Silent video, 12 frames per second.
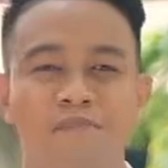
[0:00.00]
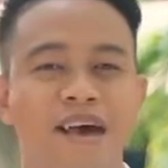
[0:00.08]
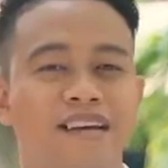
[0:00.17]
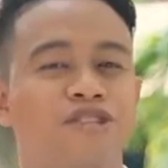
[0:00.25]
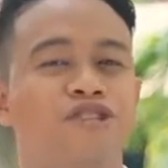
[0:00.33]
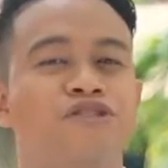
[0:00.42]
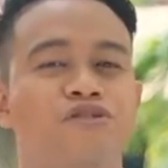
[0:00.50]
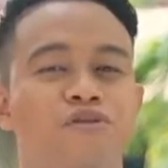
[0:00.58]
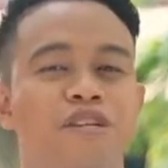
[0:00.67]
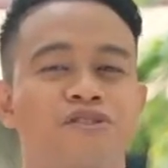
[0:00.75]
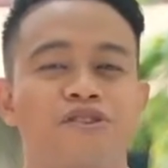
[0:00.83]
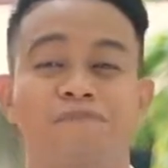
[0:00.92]
makes sure
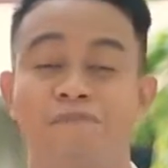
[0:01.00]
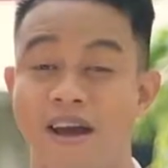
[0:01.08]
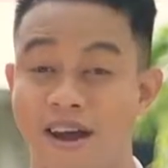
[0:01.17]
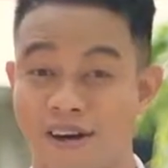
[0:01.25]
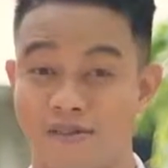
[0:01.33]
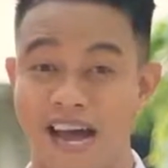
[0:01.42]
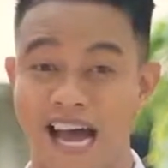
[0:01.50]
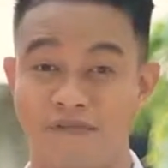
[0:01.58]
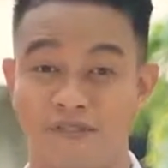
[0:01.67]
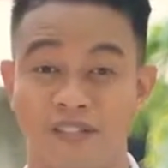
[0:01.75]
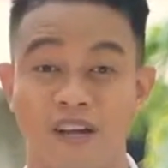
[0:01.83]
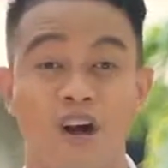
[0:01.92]
that your
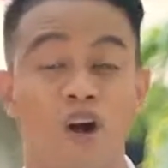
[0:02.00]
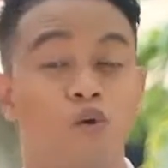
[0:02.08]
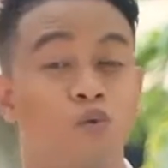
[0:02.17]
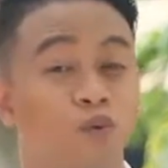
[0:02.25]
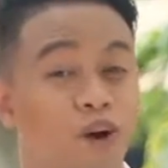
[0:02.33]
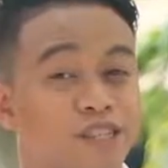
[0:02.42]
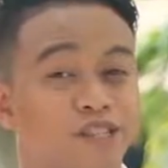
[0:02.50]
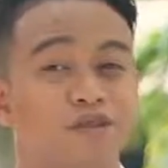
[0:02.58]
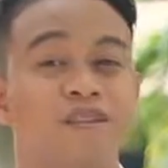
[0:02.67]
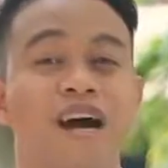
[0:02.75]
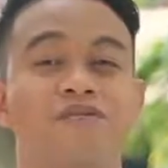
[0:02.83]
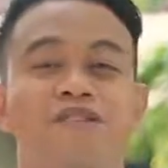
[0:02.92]
paragraphs work
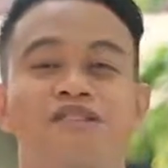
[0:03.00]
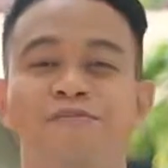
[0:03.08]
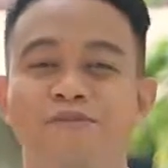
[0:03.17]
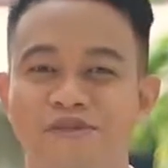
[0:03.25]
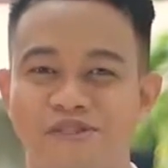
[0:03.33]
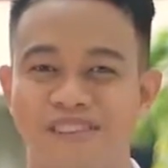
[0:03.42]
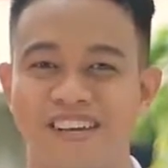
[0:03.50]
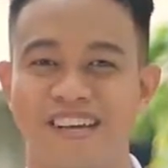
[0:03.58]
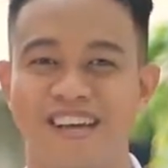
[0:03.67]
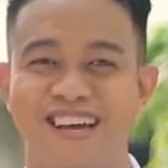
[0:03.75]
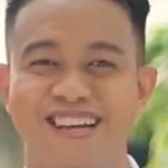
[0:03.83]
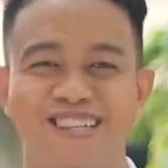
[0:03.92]
together
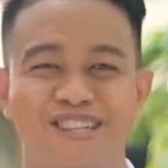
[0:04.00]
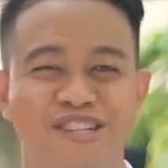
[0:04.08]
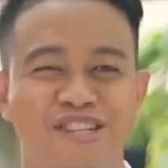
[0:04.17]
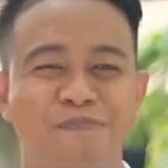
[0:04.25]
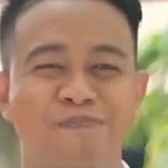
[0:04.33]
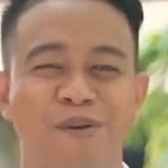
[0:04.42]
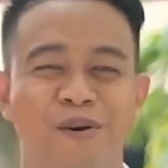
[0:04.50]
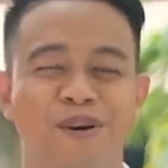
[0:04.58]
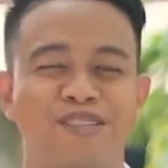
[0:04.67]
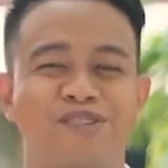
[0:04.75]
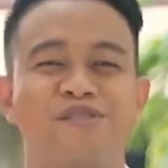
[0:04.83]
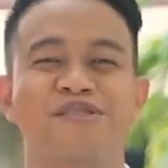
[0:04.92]
smoothly to
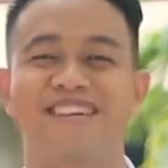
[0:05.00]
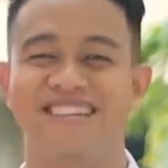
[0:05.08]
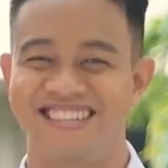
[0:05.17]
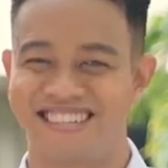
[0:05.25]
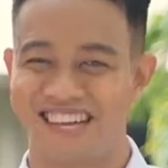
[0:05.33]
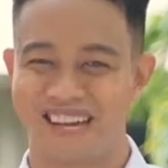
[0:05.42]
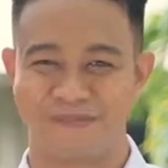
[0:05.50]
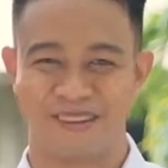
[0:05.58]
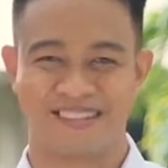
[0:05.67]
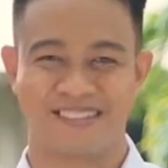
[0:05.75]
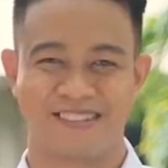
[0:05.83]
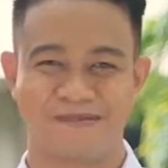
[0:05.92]
support your thesis
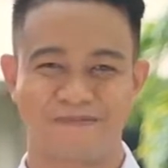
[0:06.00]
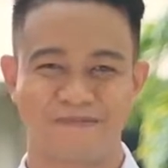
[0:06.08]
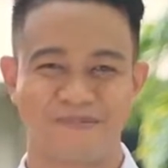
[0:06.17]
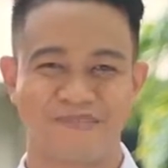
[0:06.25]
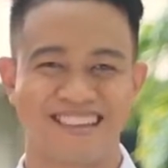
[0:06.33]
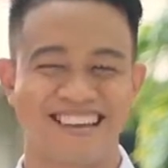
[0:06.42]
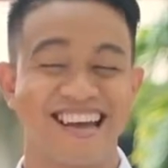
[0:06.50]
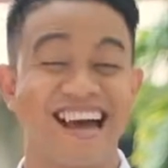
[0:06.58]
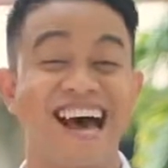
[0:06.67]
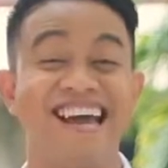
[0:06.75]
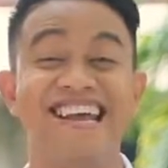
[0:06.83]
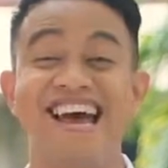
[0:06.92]
statement.
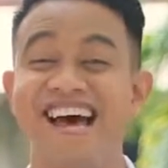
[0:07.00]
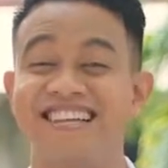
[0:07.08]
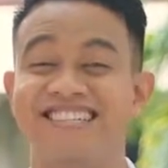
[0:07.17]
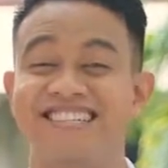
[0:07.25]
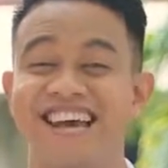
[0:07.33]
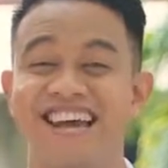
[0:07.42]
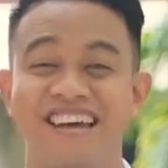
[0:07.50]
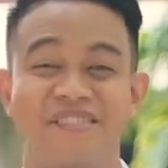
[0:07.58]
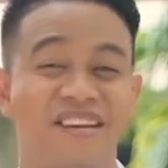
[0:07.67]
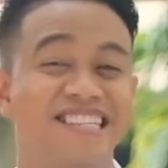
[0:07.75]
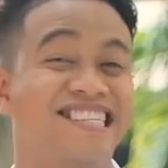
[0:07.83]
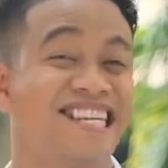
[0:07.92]
An essay
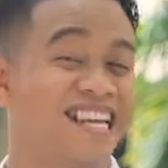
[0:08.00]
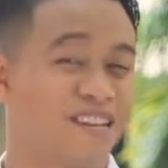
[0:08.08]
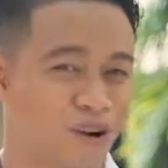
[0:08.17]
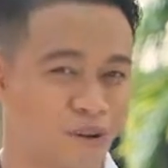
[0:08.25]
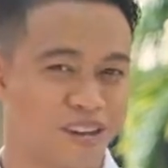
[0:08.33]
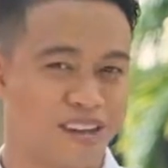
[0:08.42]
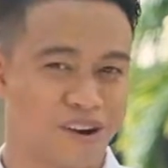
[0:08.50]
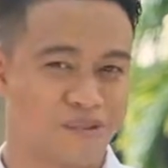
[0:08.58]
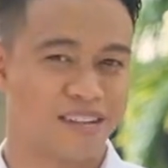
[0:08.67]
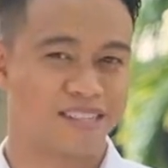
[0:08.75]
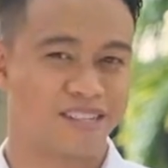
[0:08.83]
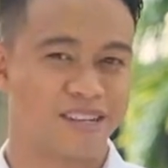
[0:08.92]
that is
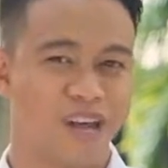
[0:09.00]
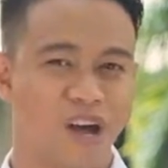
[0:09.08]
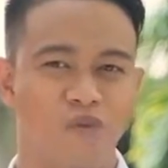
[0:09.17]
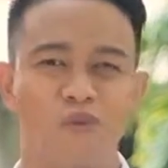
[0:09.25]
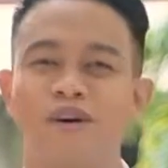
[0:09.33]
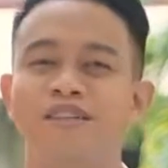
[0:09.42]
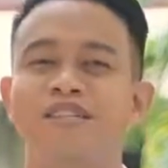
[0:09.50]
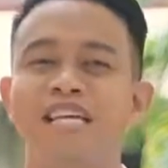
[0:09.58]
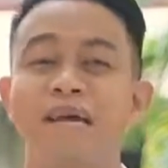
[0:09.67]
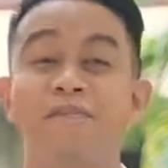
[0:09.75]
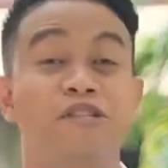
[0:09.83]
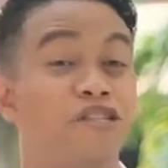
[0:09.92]
incoherent will
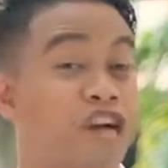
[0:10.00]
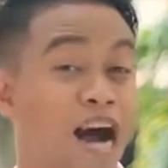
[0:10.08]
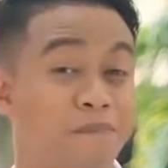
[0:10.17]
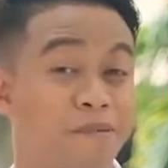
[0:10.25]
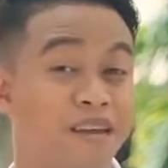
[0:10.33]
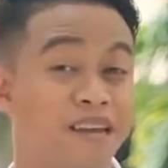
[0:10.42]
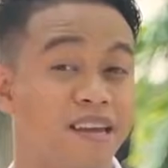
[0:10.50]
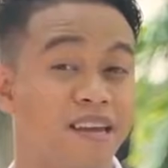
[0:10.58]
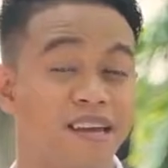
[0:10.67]
seem choppy,